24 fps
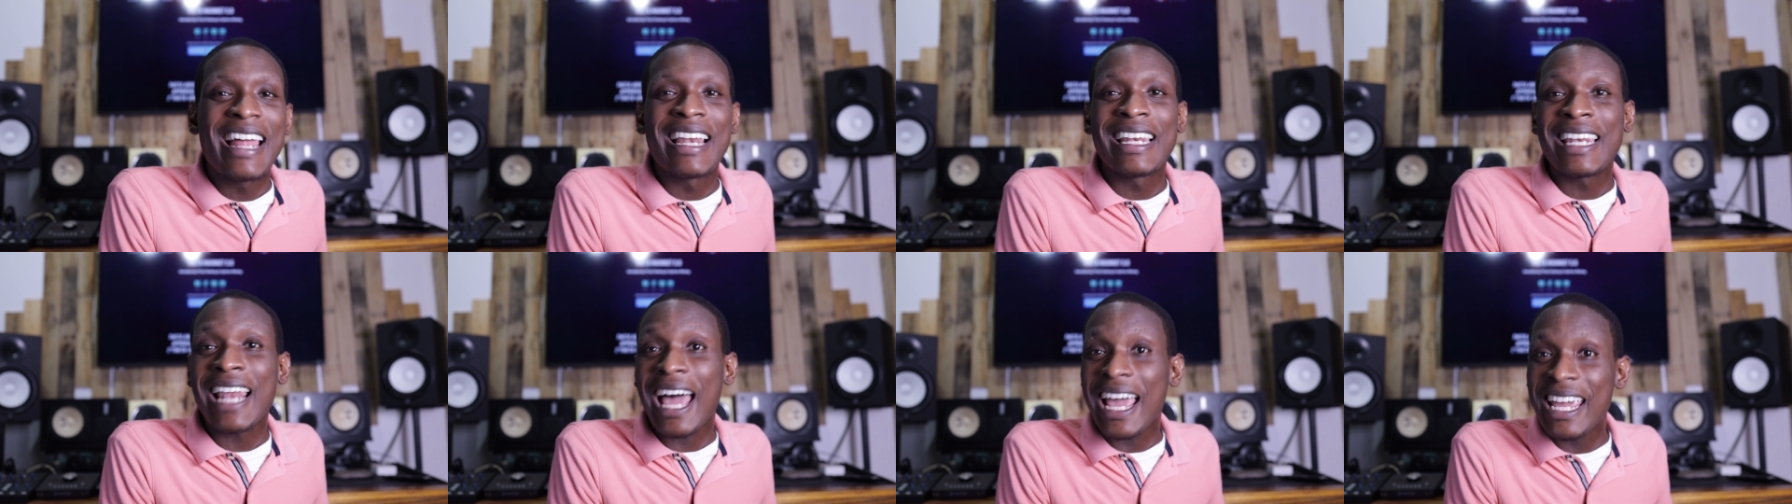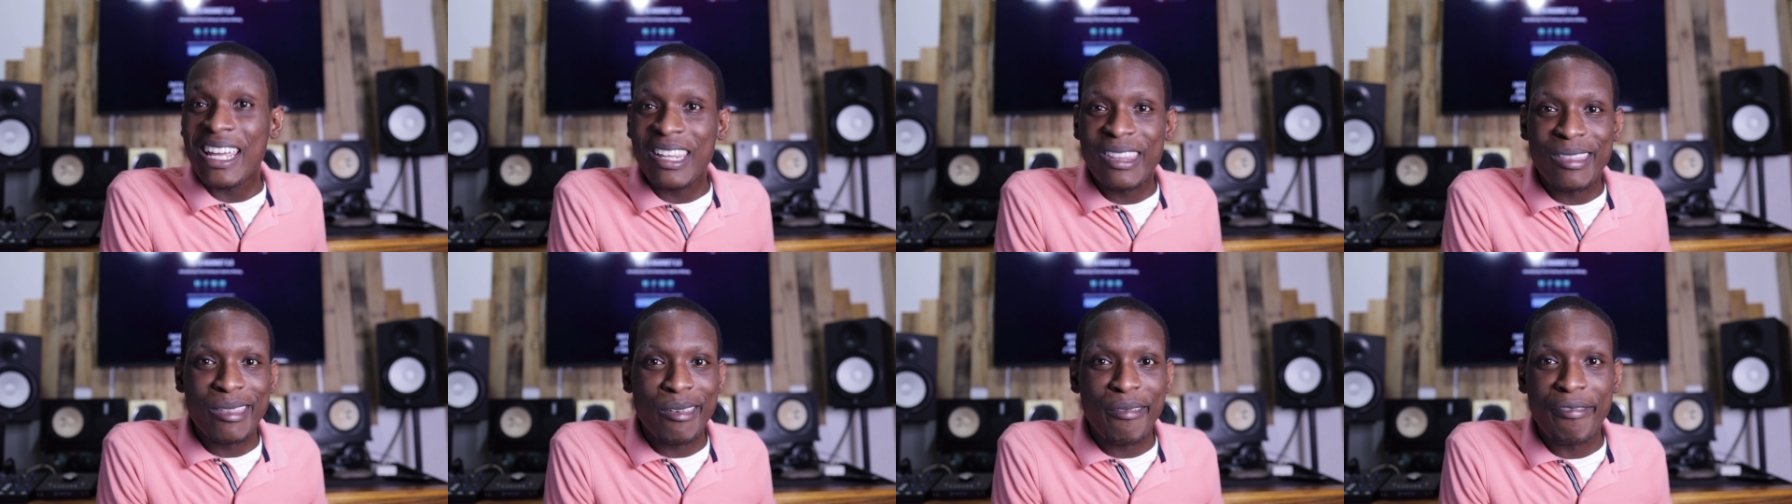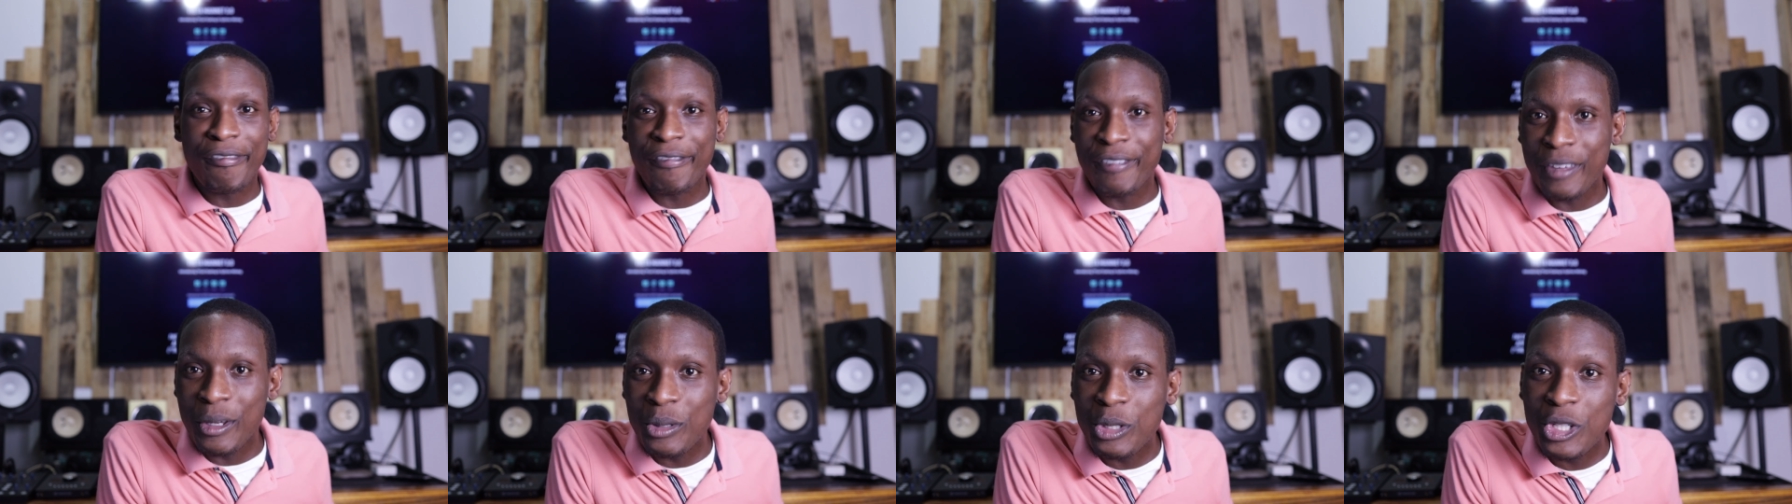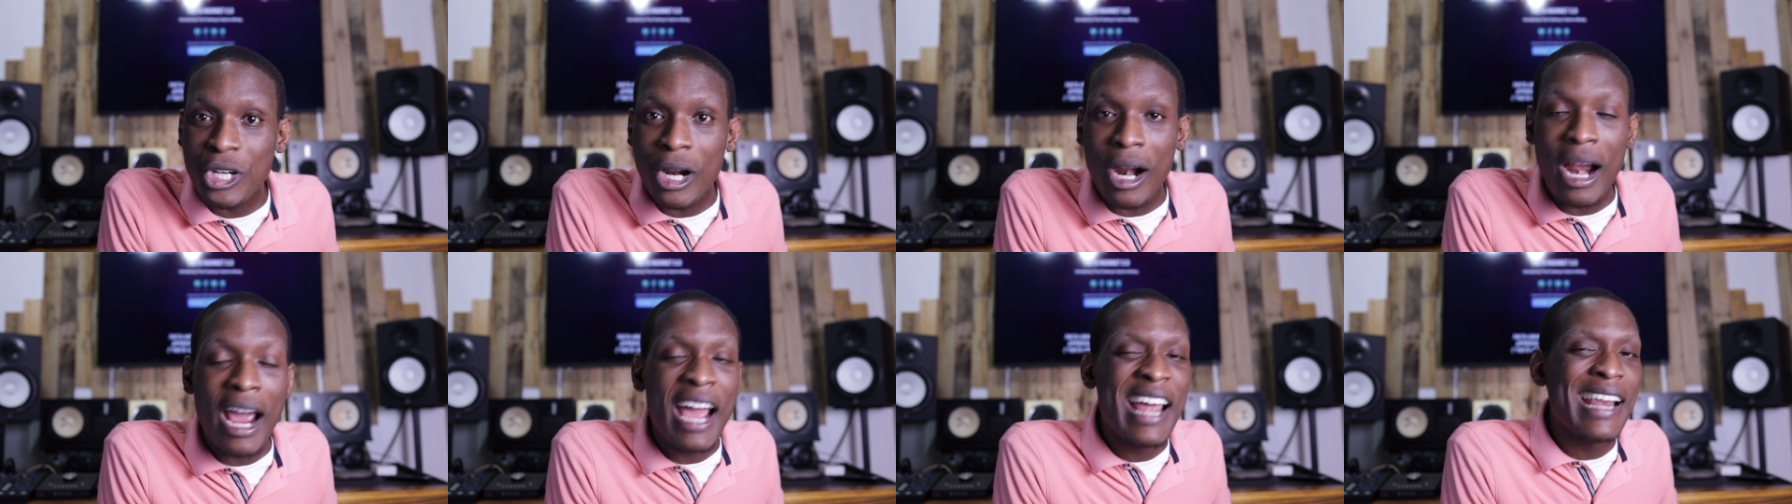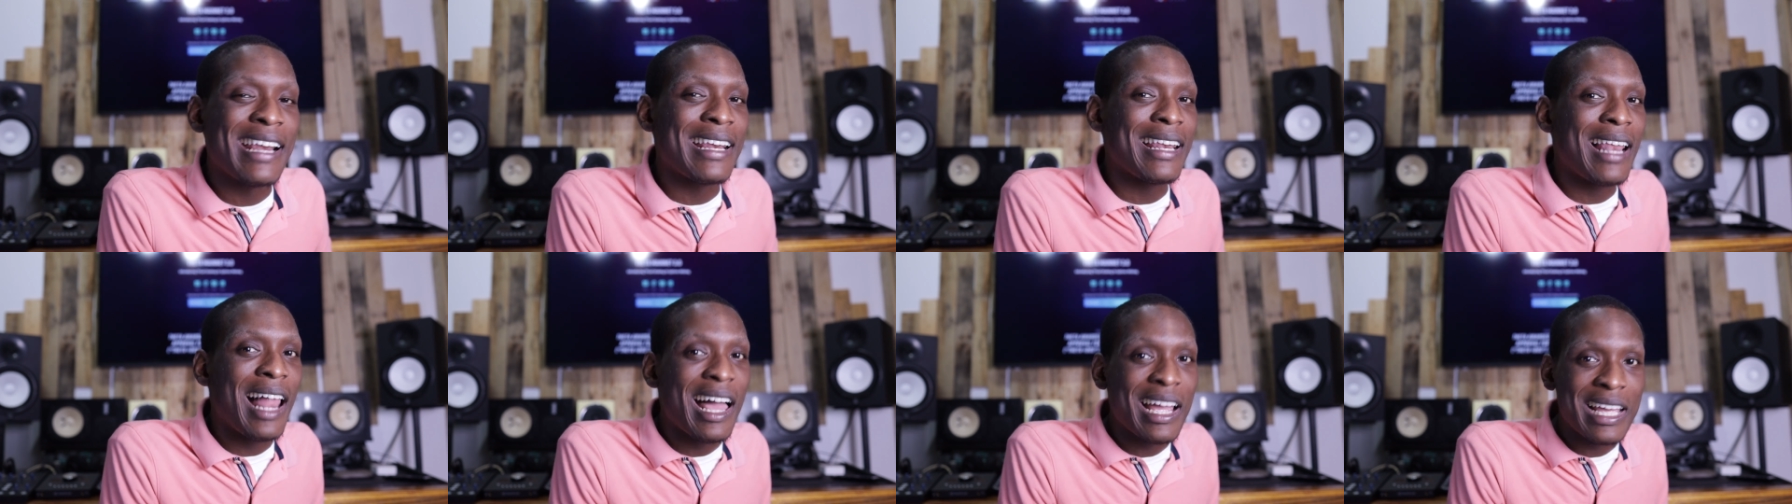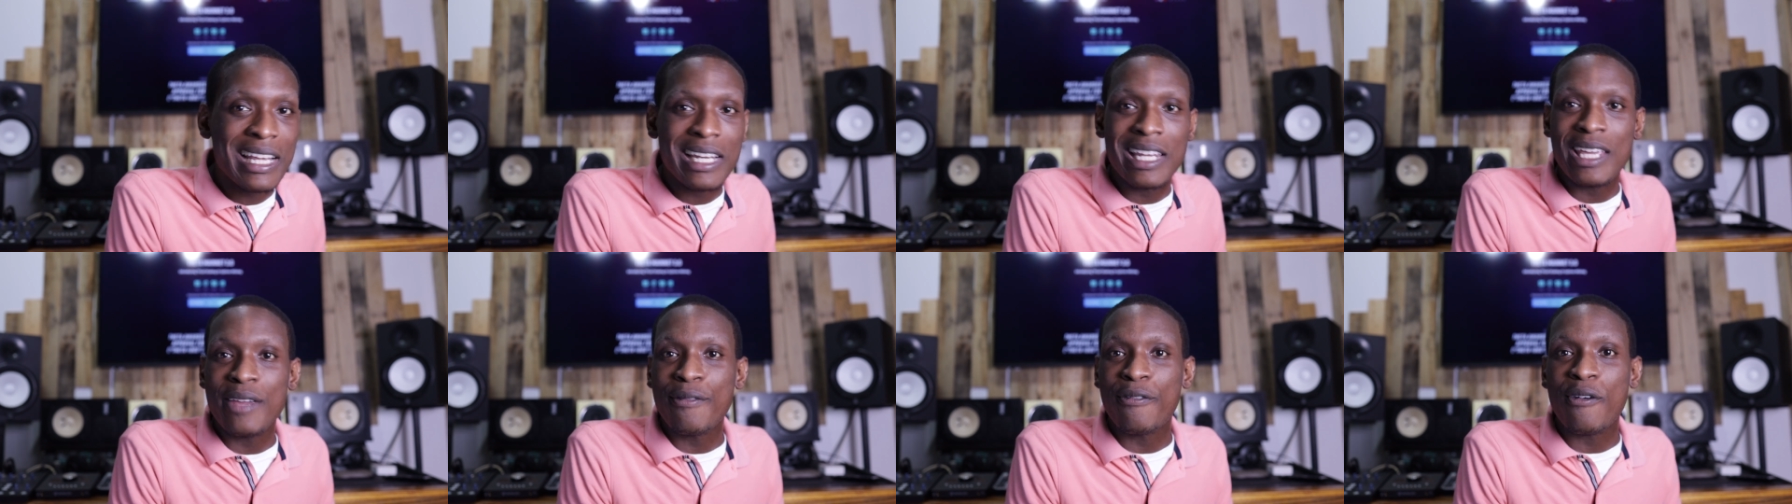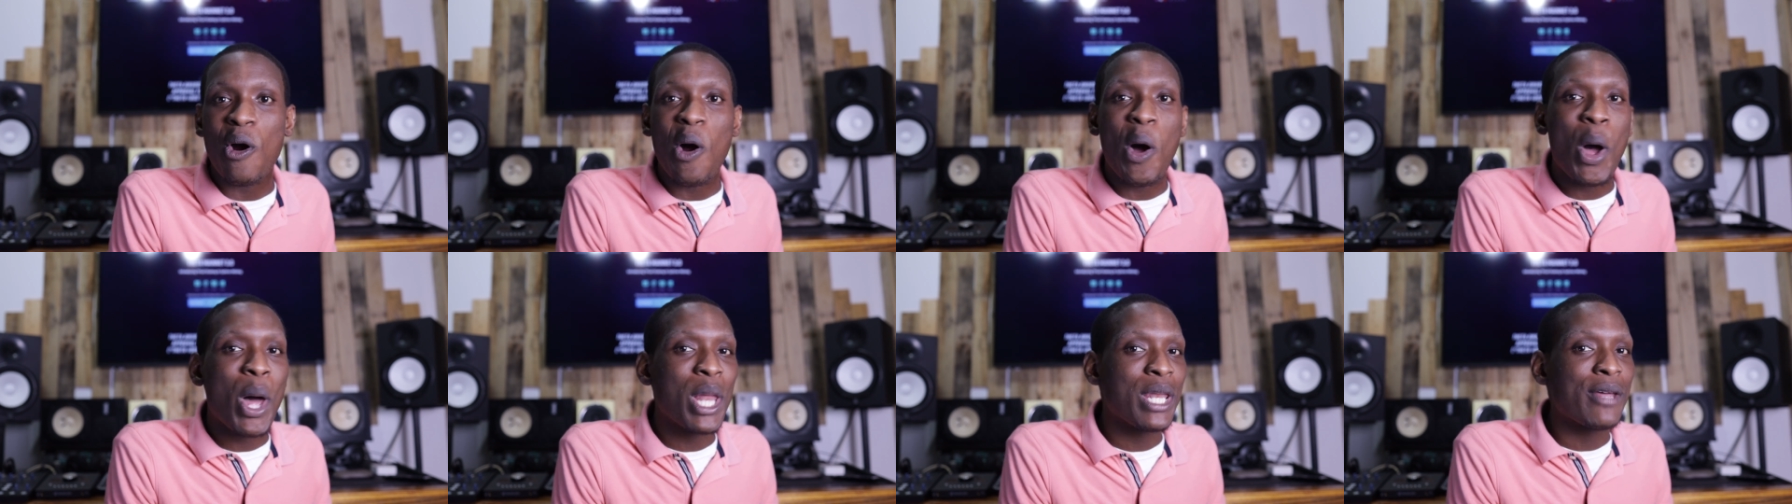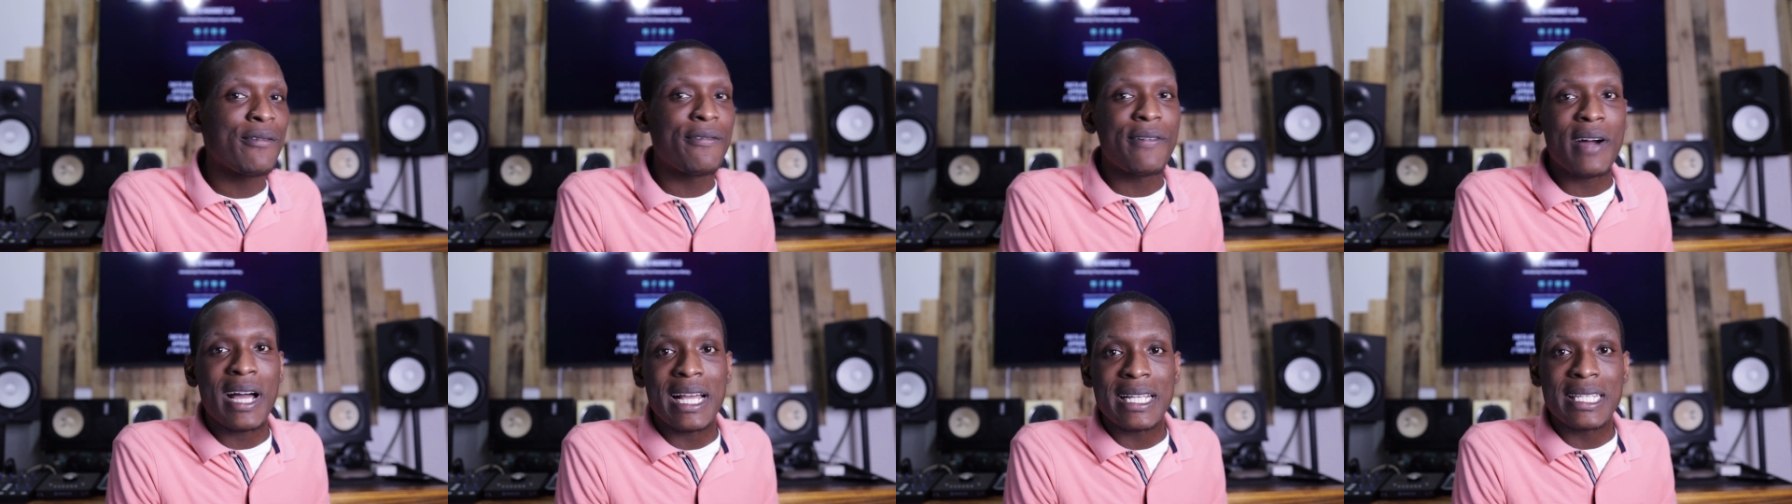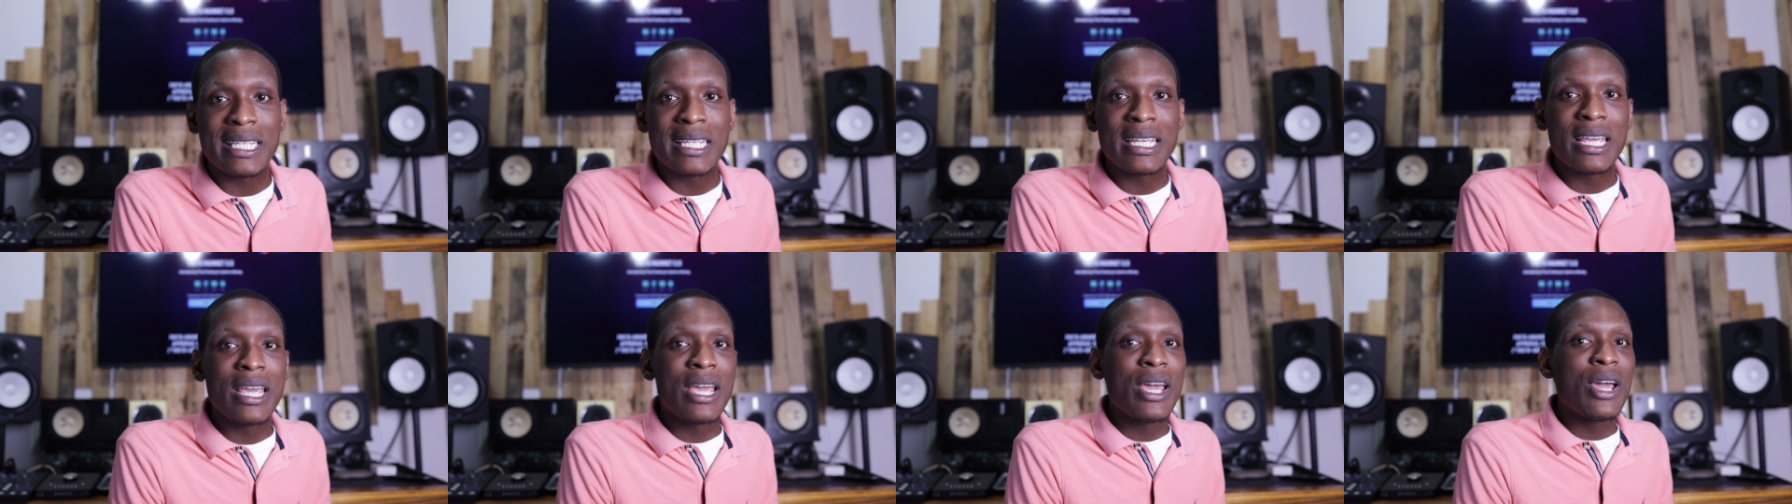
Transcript: like the future and luckily for all of us.